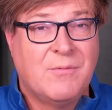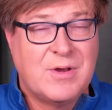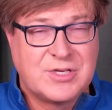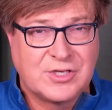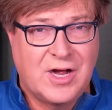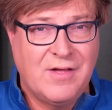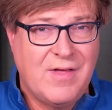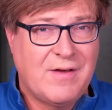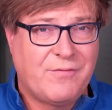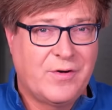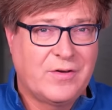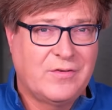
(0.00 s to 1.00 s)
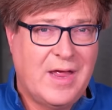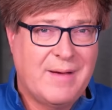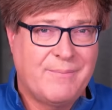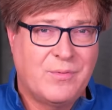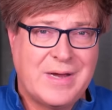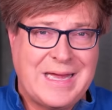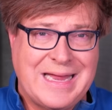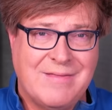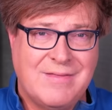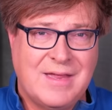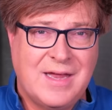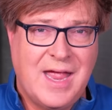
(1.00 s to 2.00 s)
We saw that, for example,
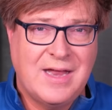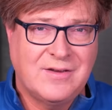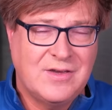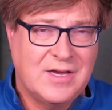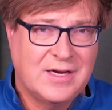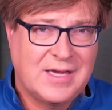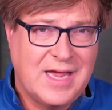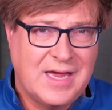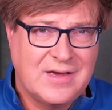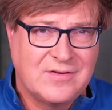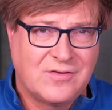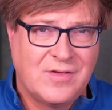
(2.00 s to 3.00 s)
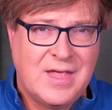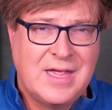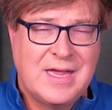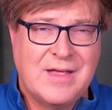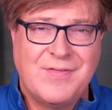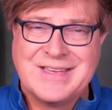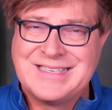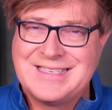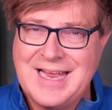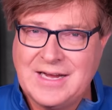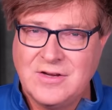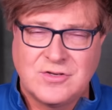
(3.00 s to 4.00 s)
in the Antonyuk case in the
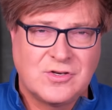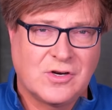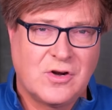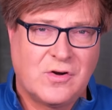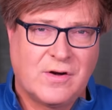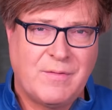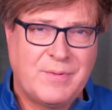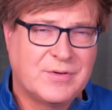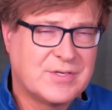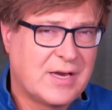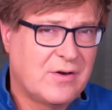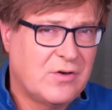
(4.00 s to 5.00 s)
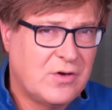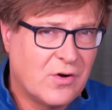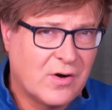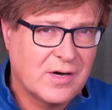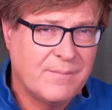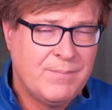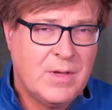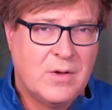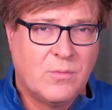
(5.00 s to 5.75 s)
Second Circuit Court of Appeals out of New York,